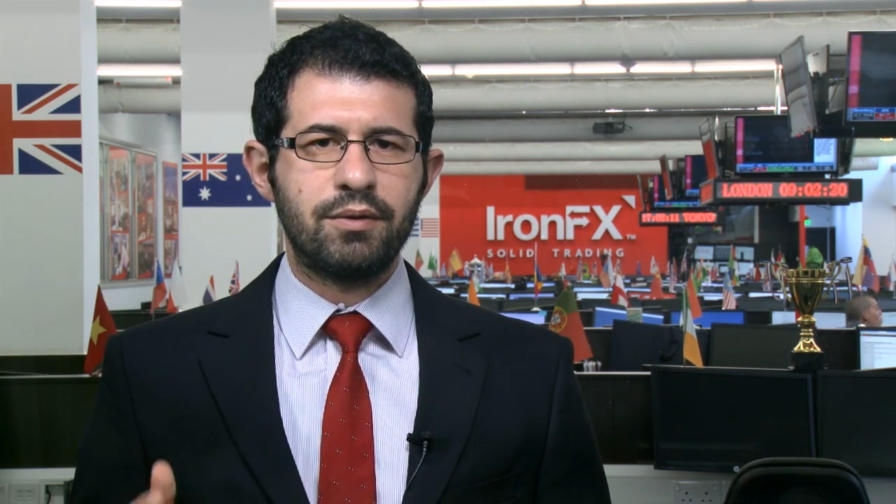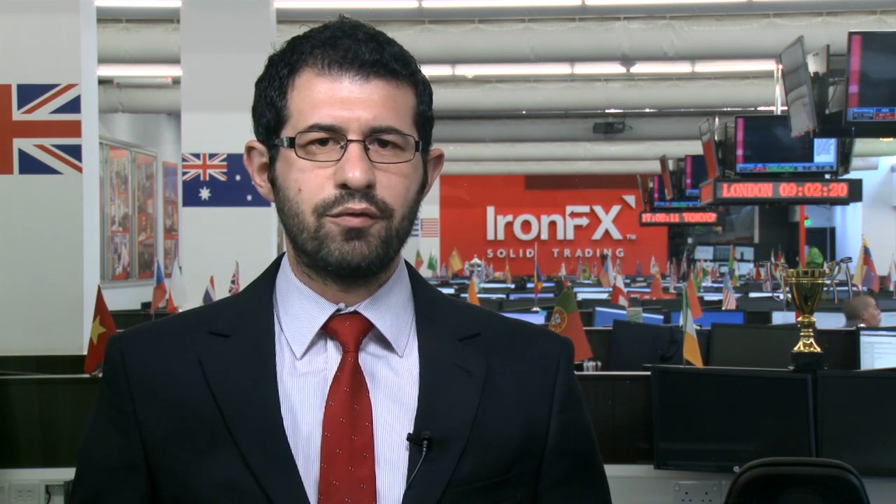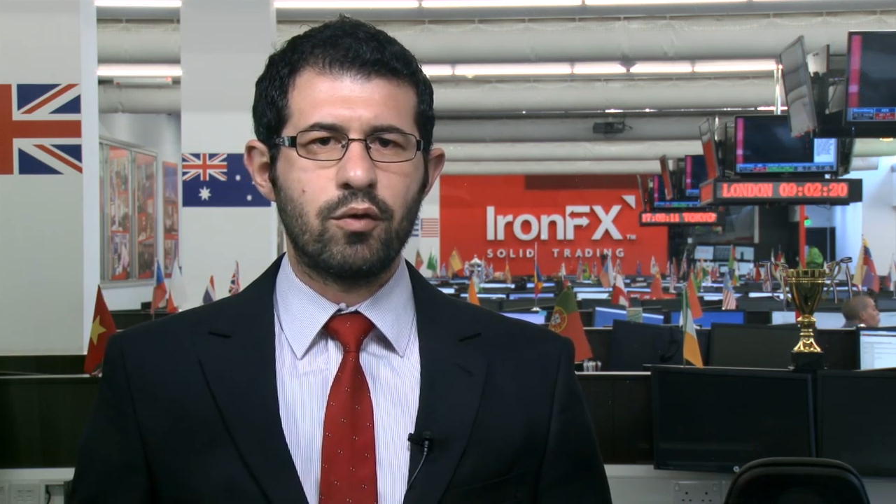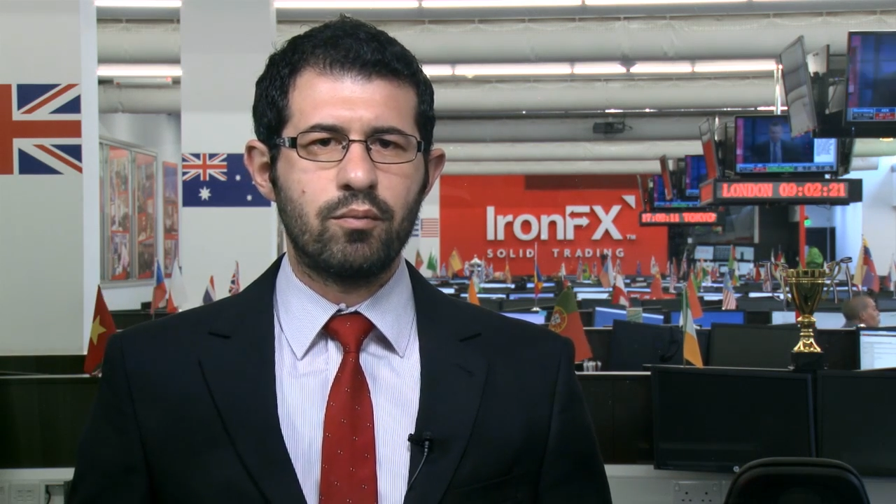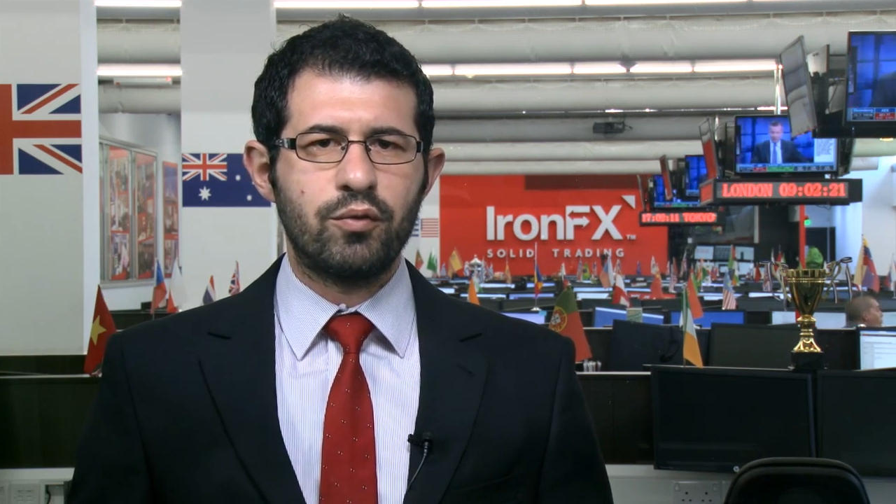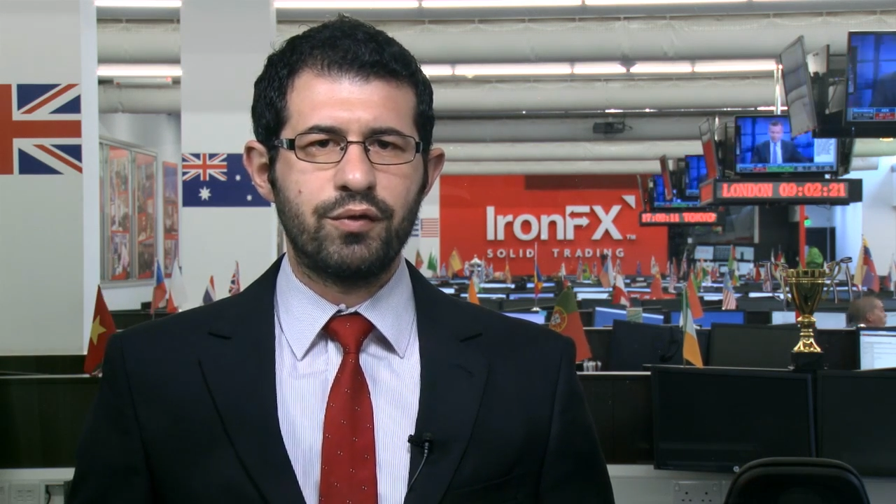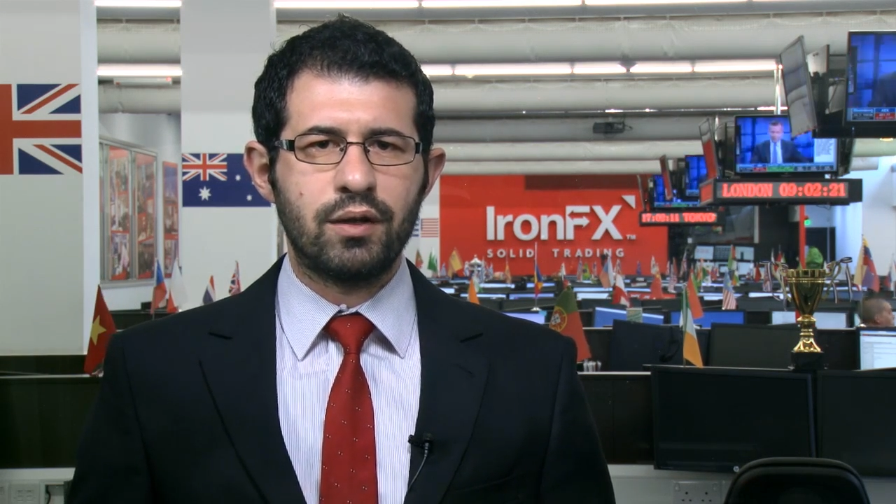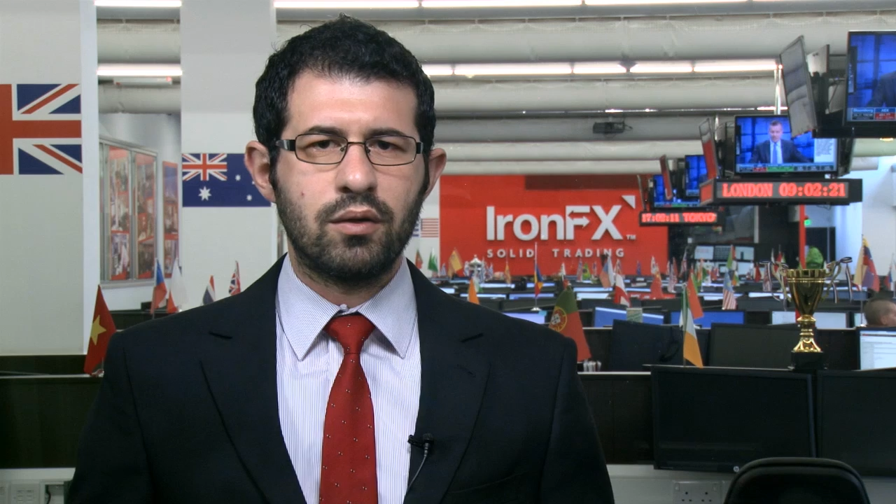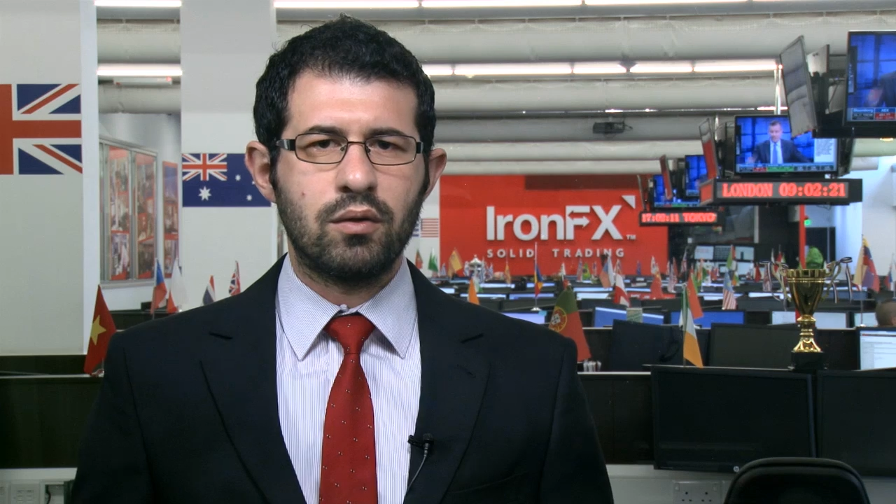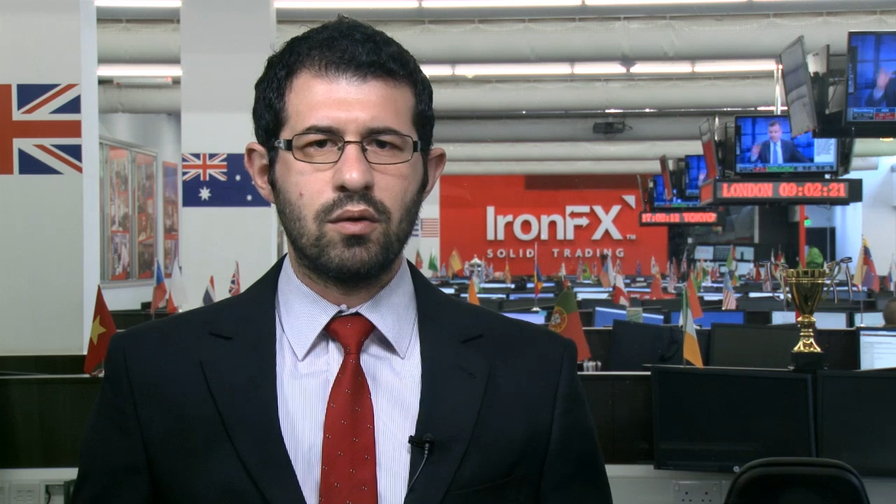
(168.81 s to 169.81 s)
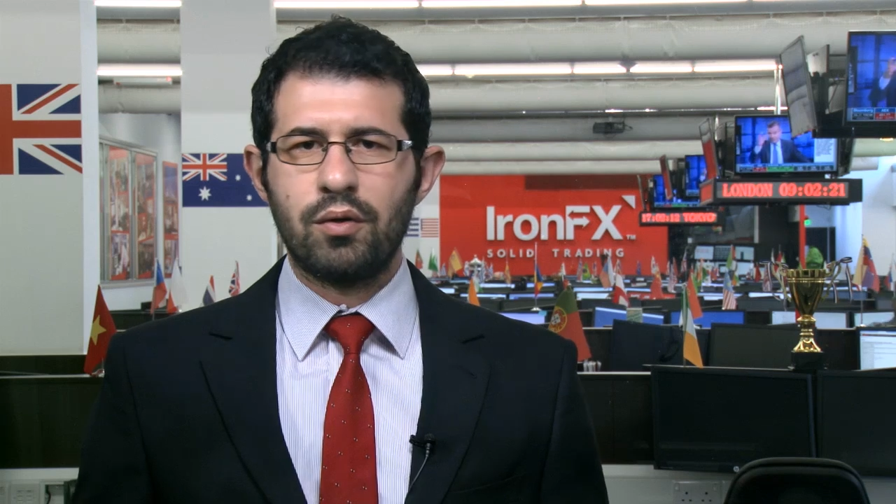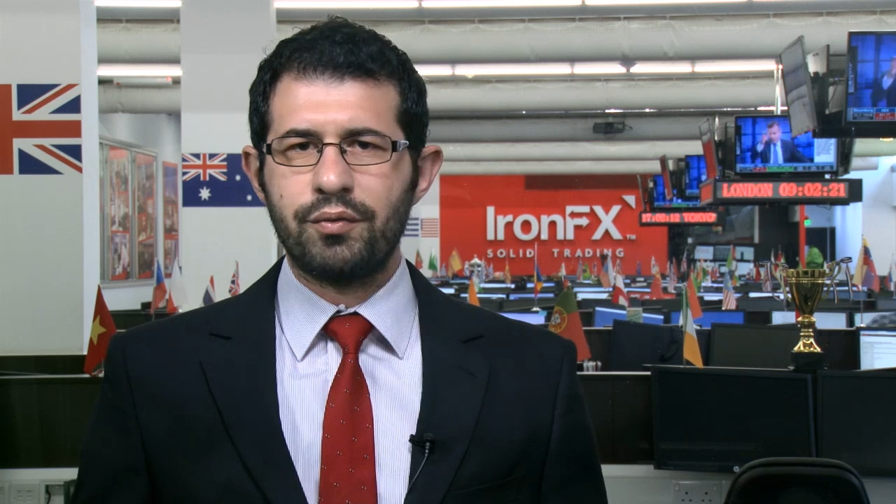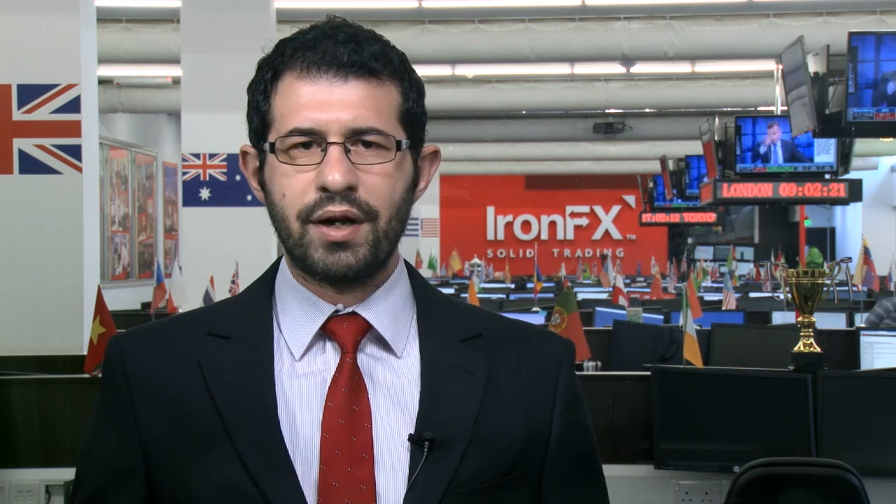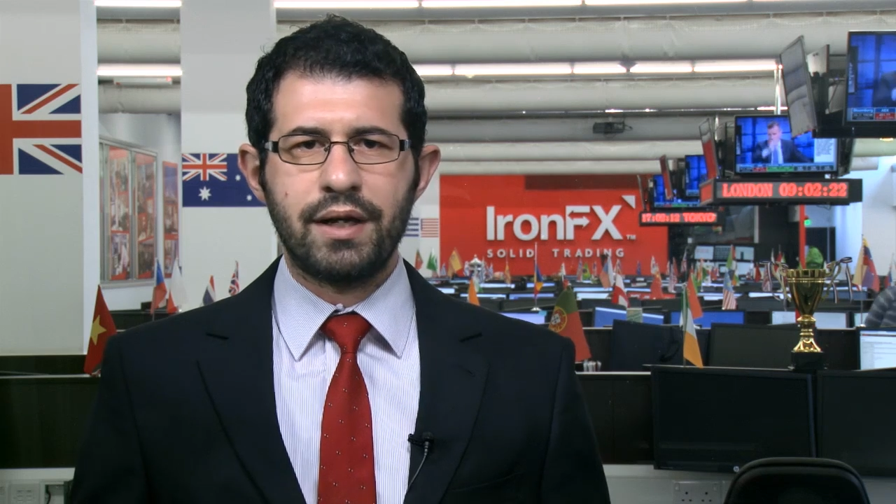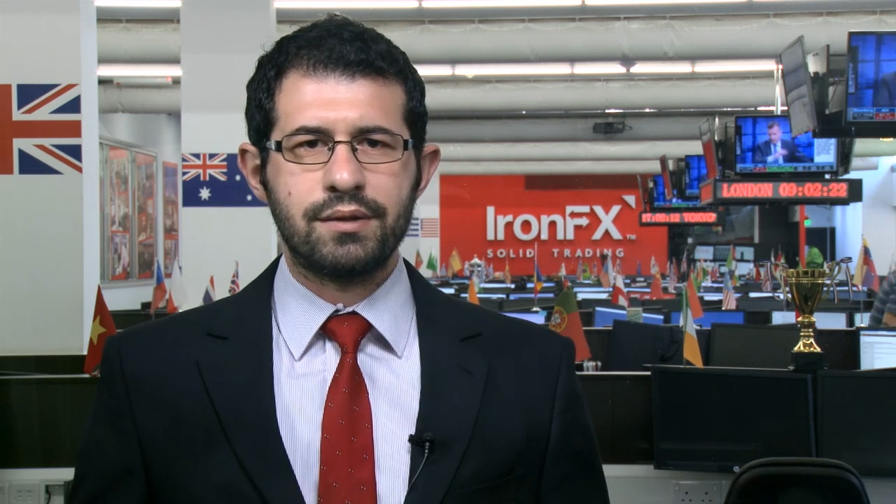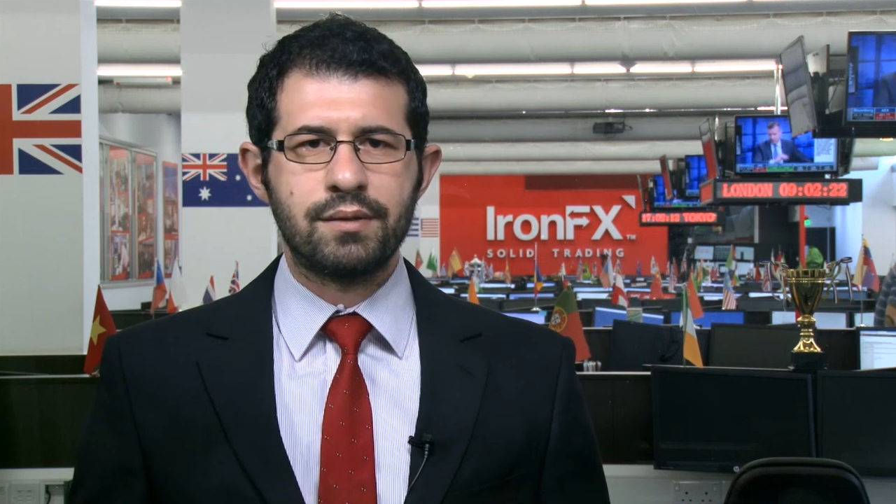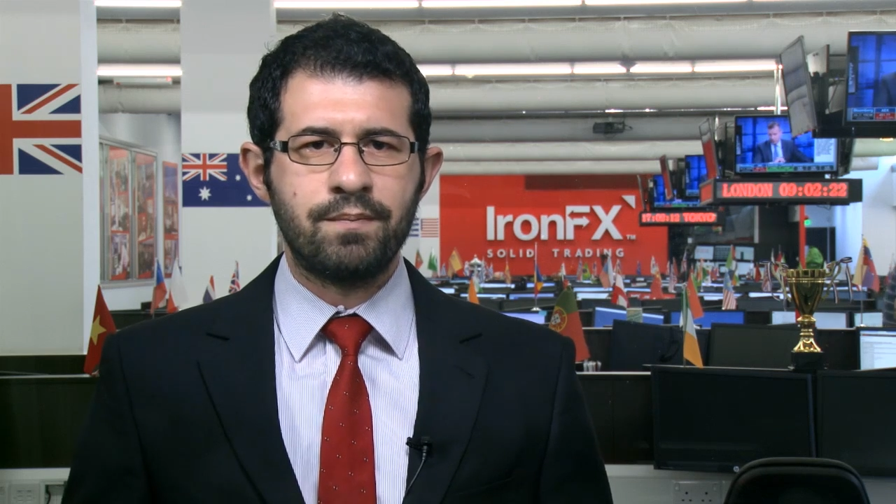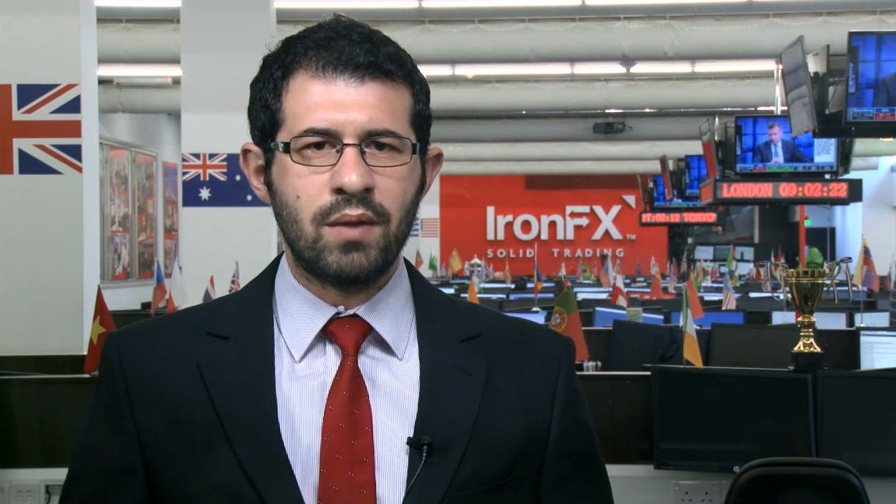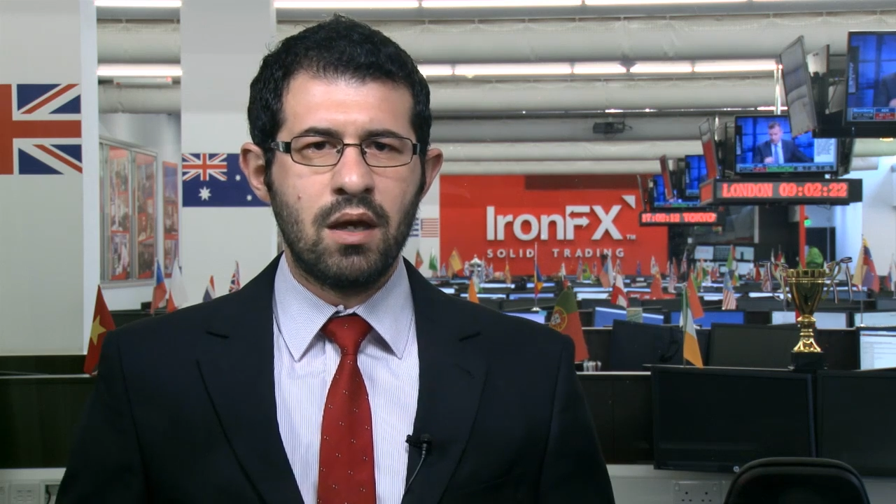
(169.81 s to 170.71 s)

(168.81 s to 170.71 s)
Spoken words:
before moving on rates.